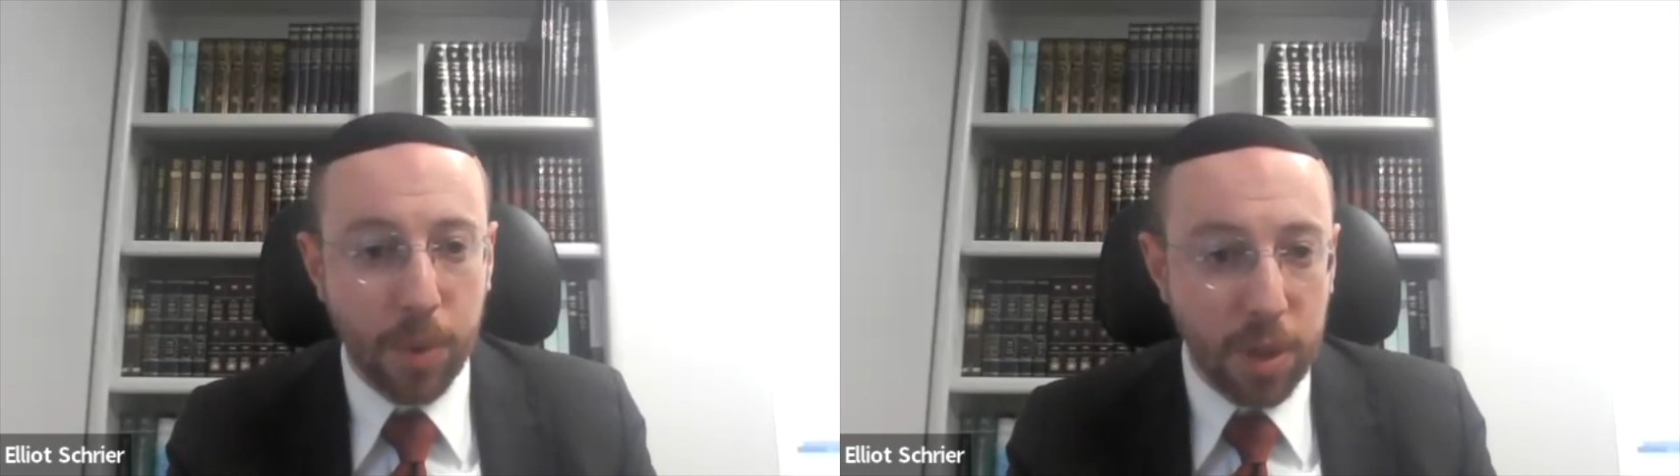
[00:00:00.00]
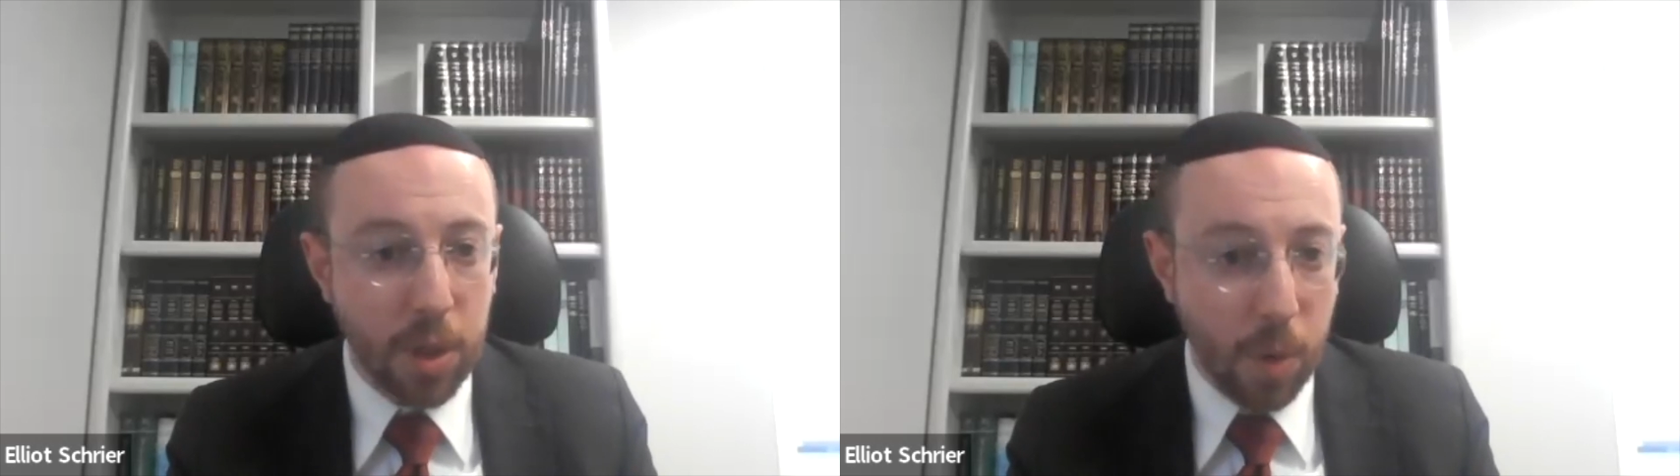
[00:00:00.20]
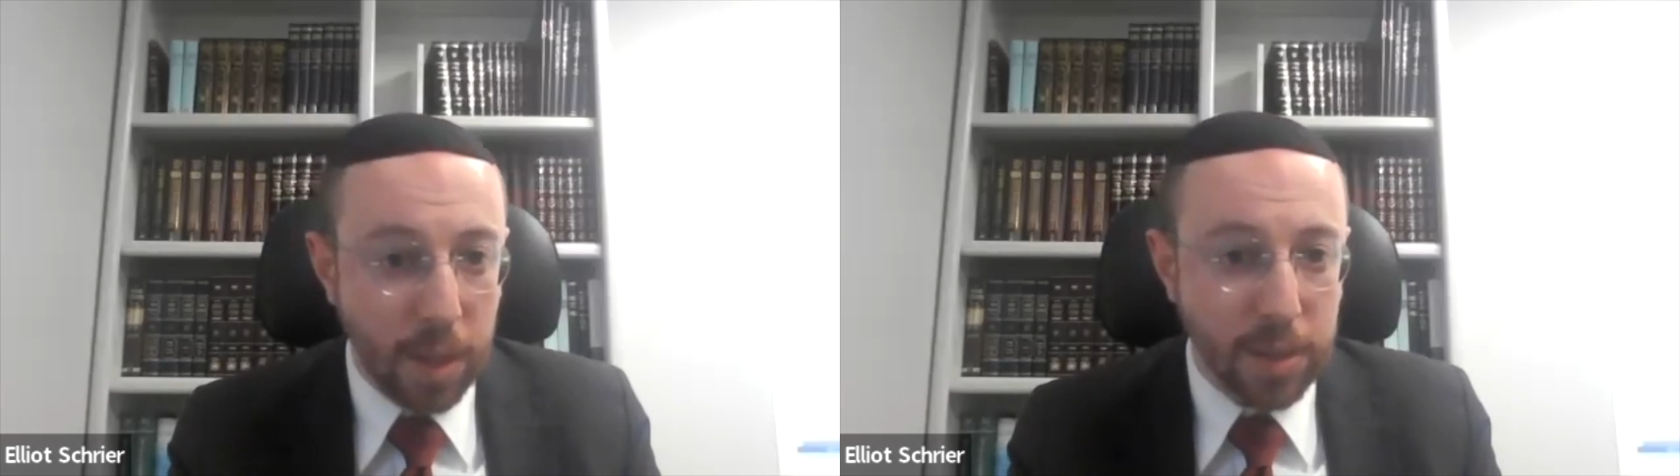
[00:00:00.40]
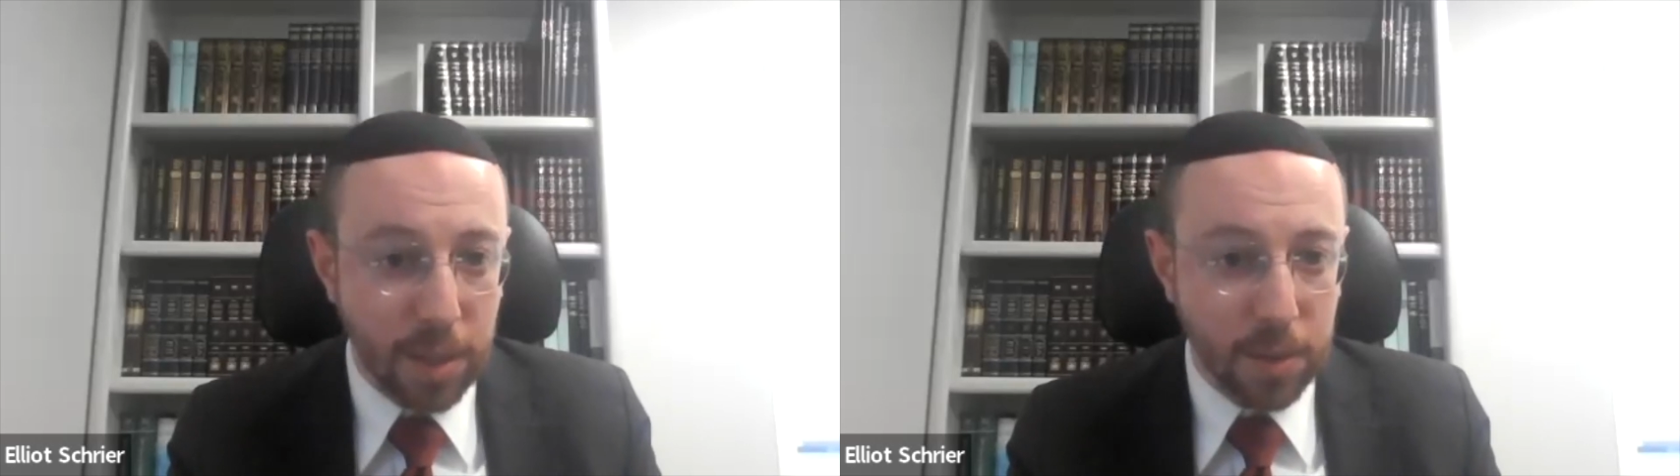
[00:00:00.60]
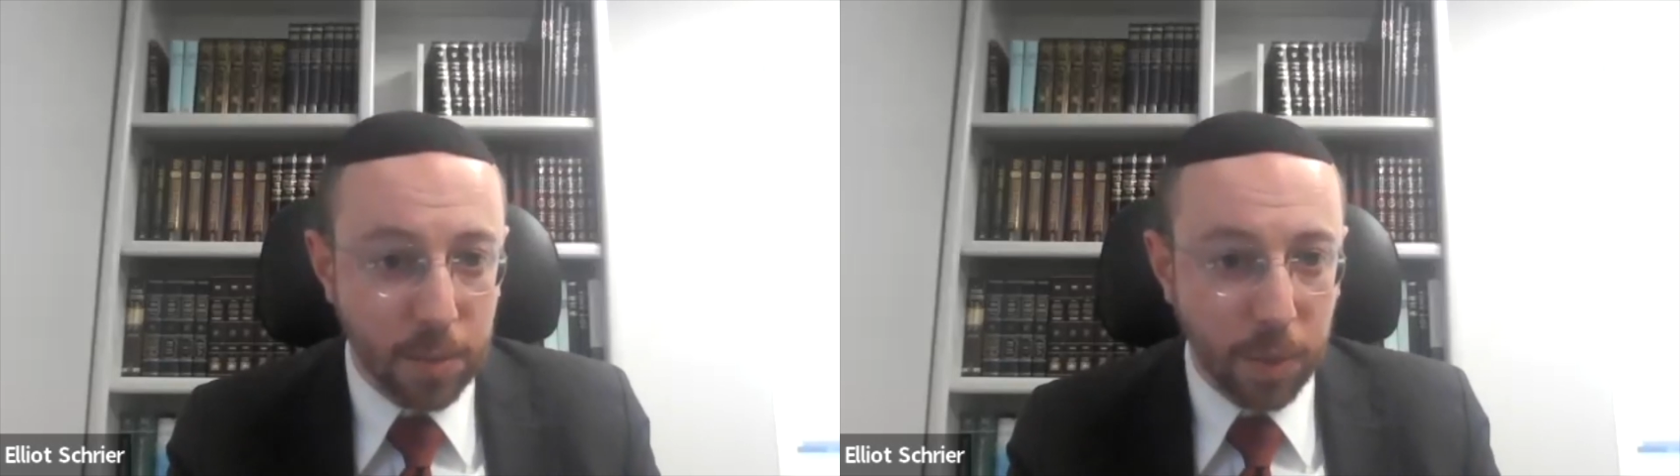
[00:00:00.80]
but the
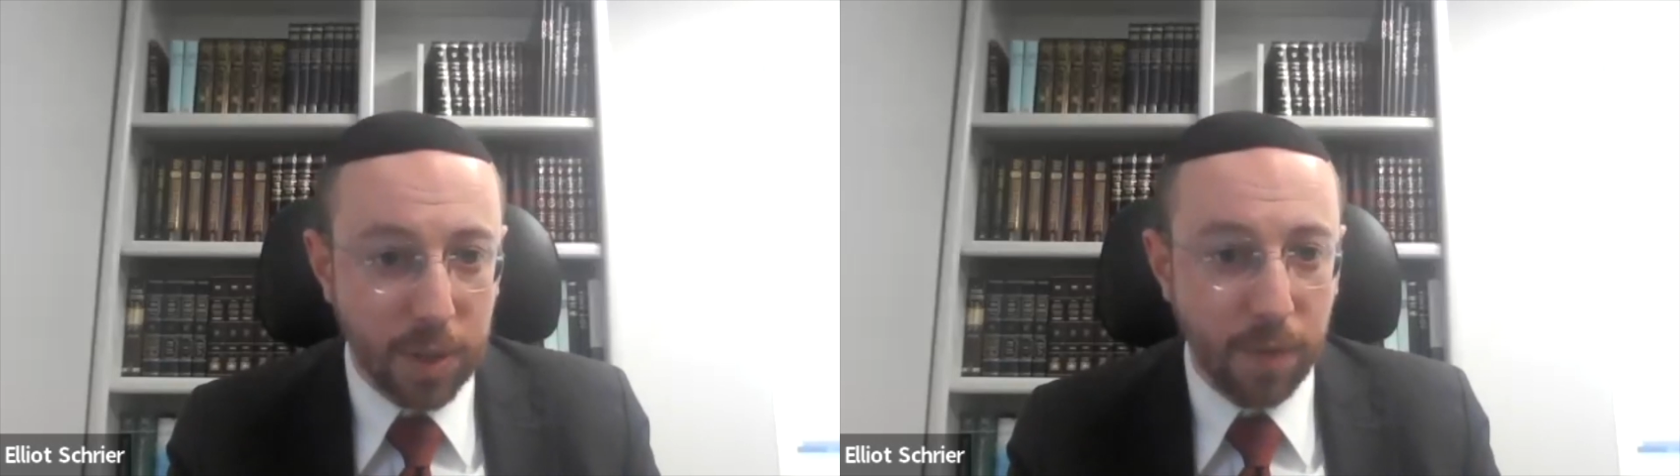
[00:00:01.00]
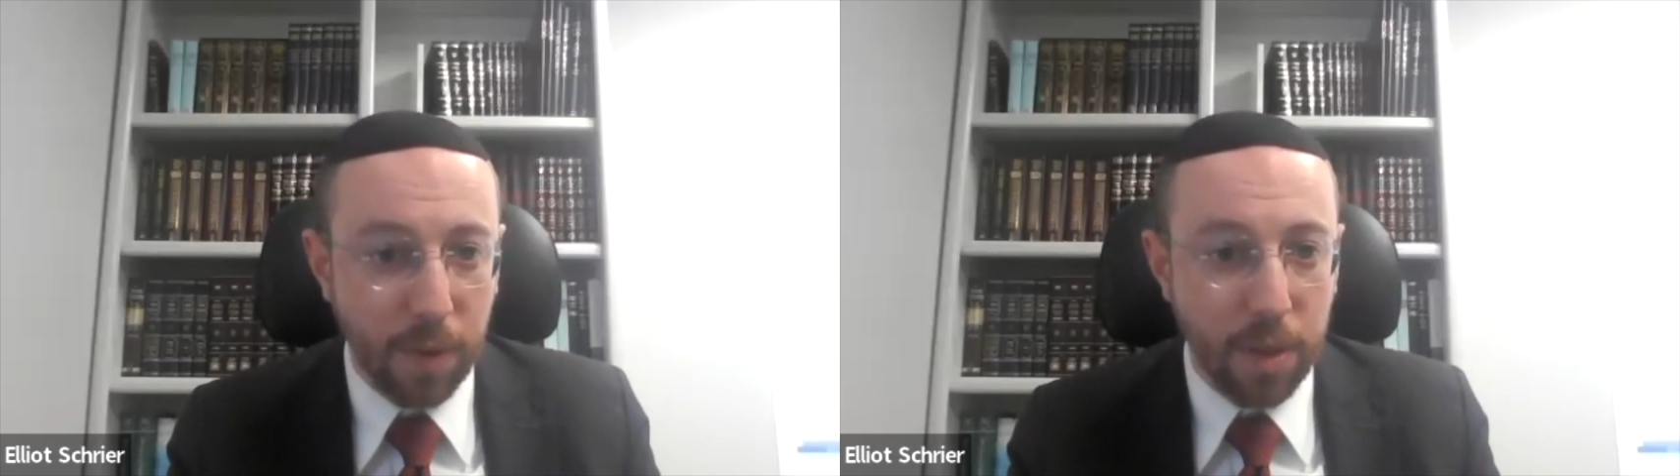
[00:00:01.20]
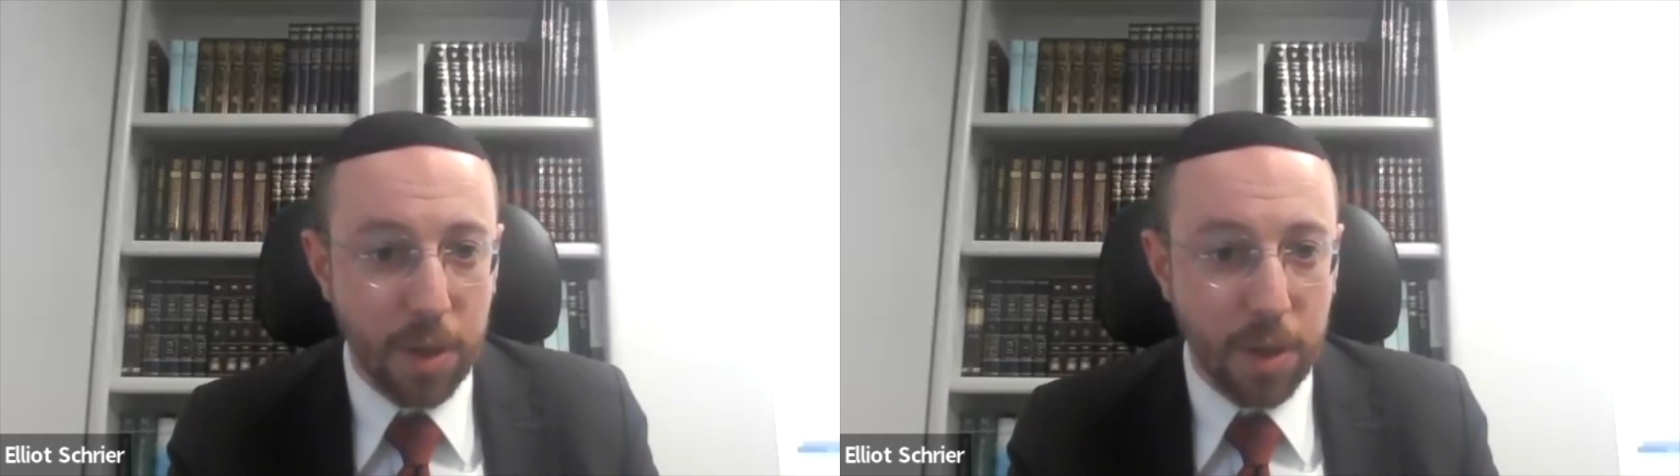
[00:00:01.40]
nuances will differ.